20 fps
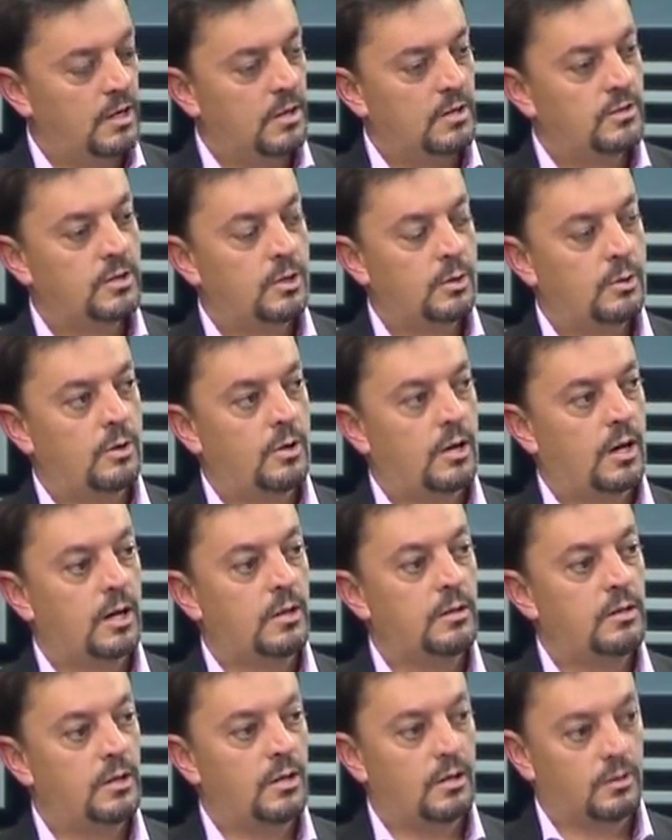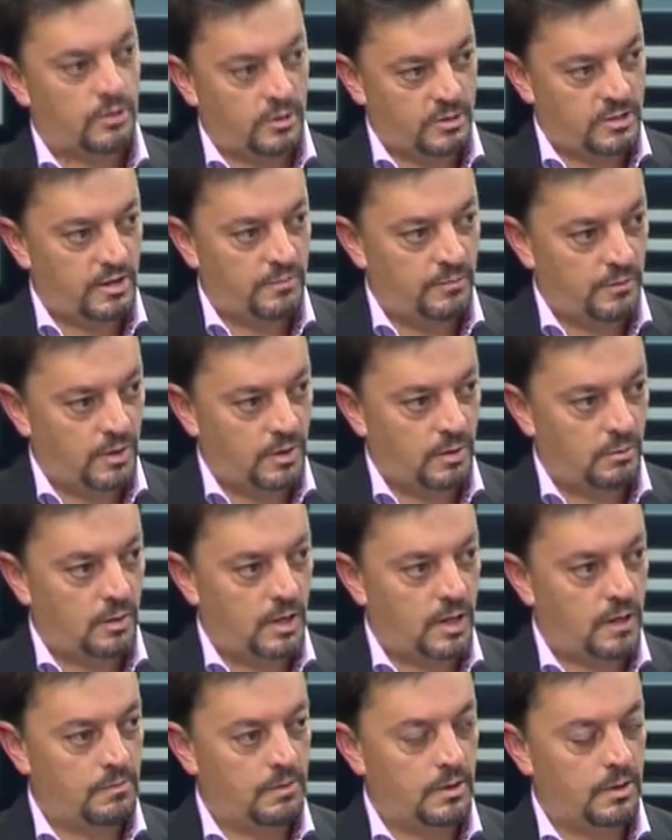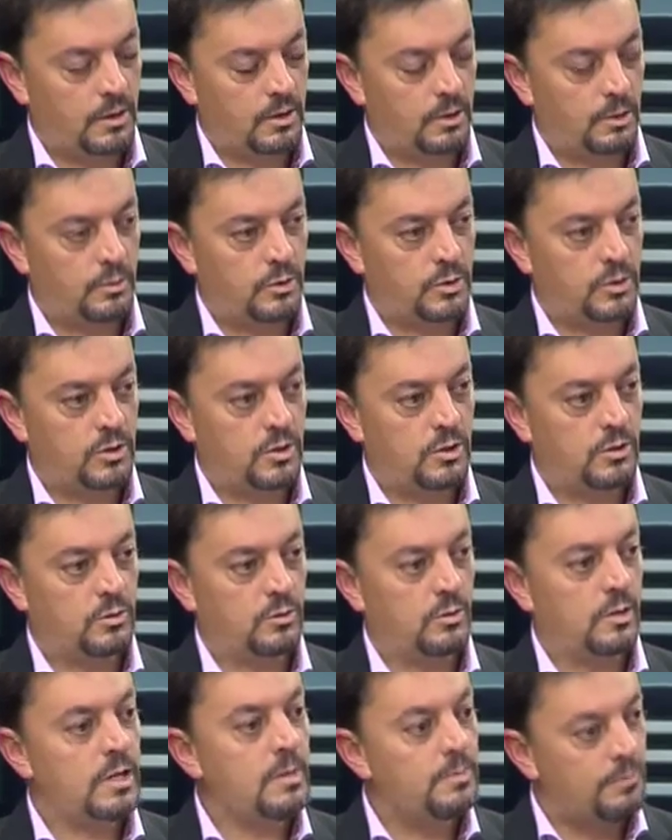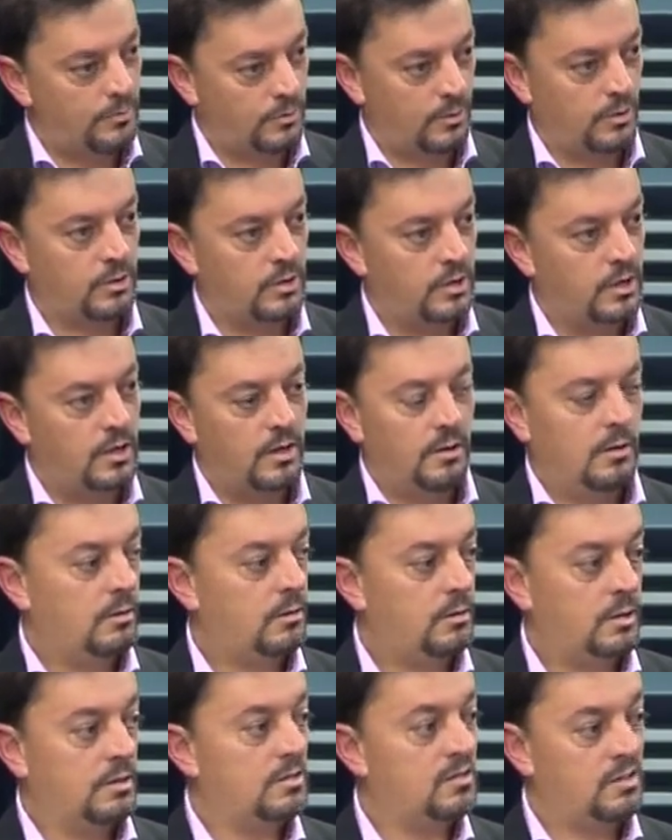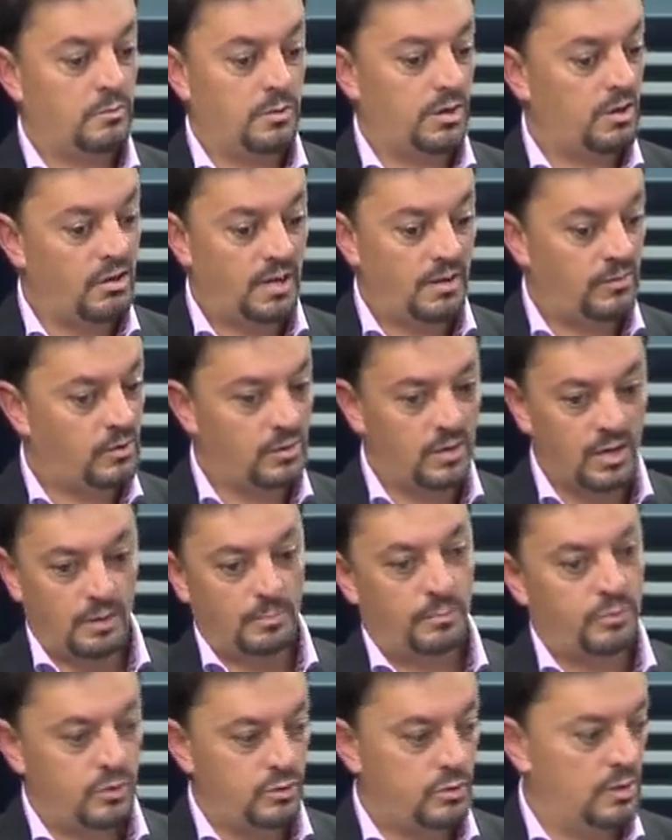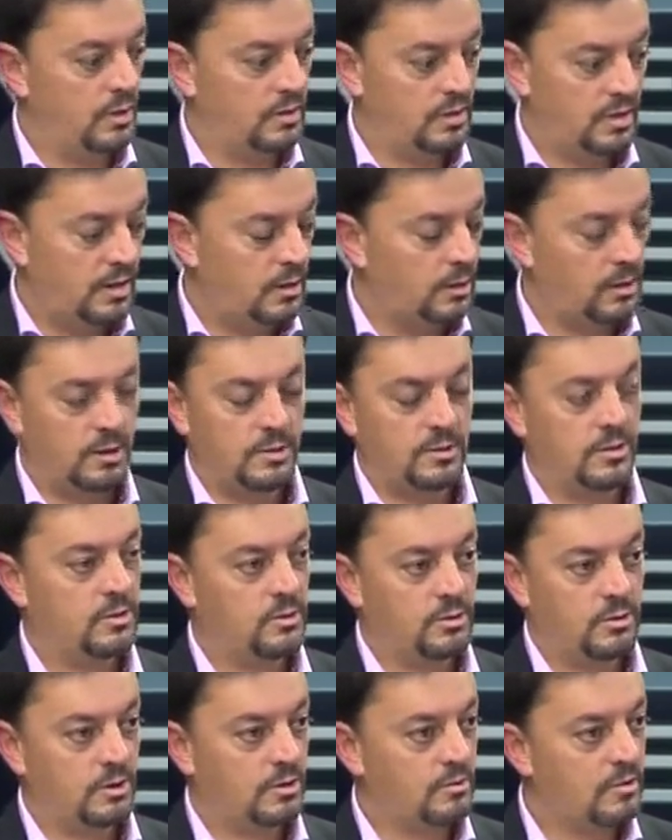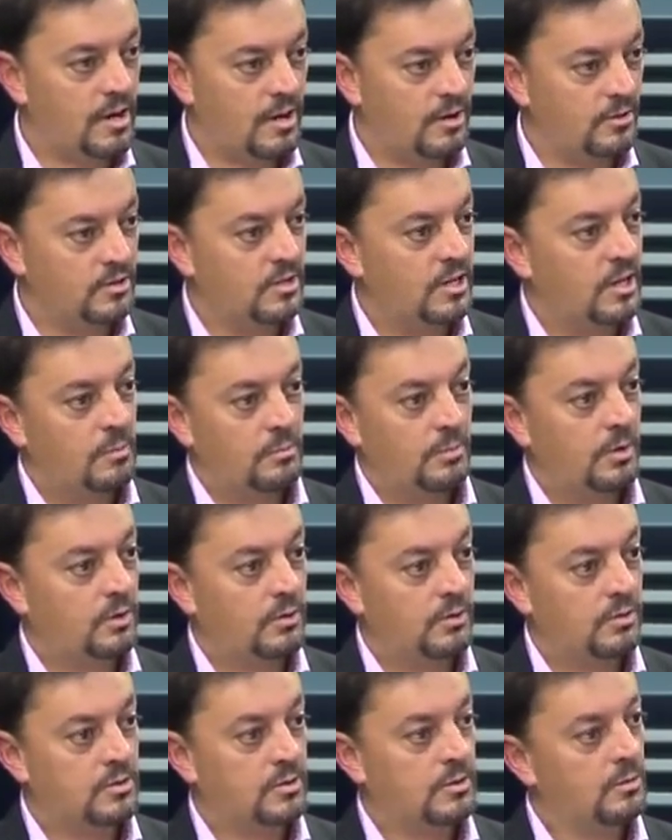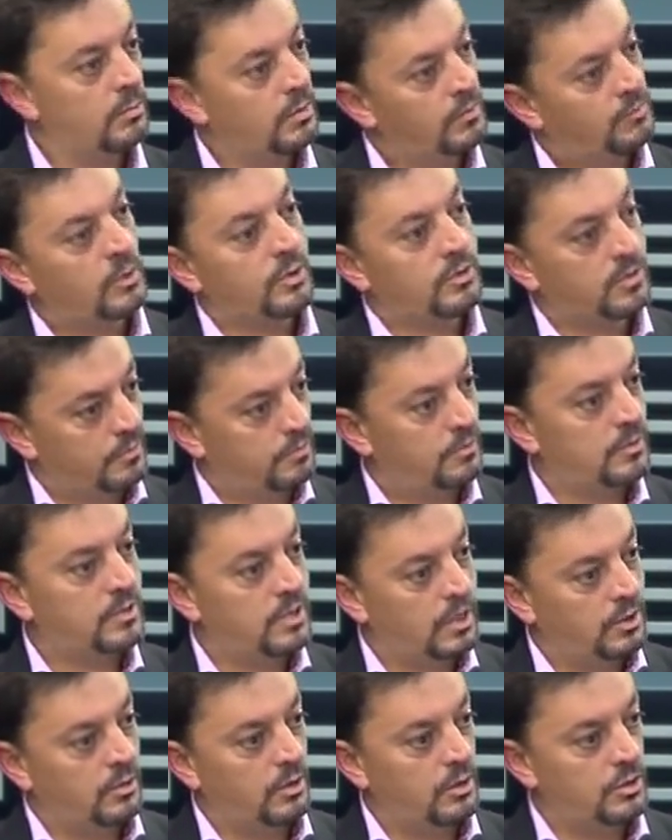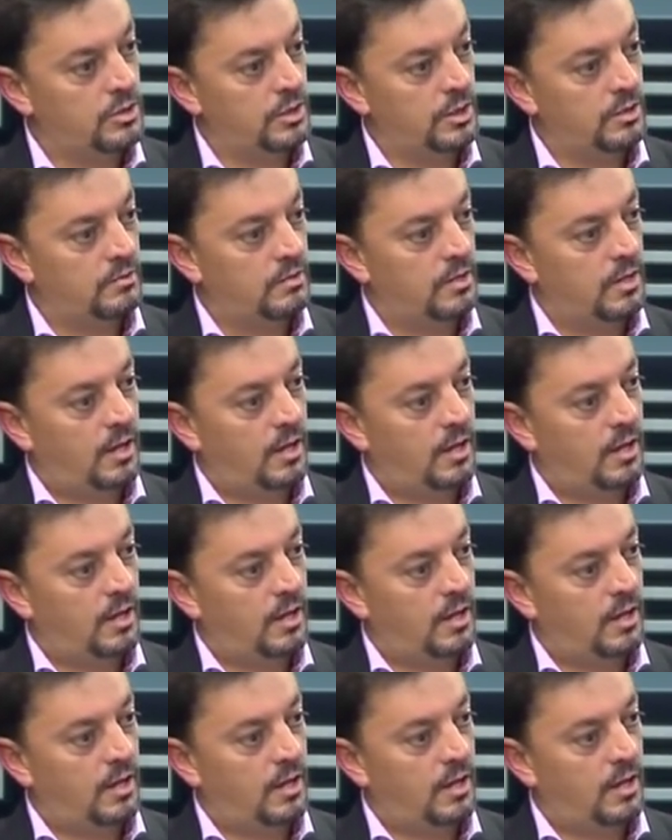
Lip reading: So I think across Africa, we have an opportunity to leapfrog things that we don't have to now do and dig things into the ground, because we've got different technology.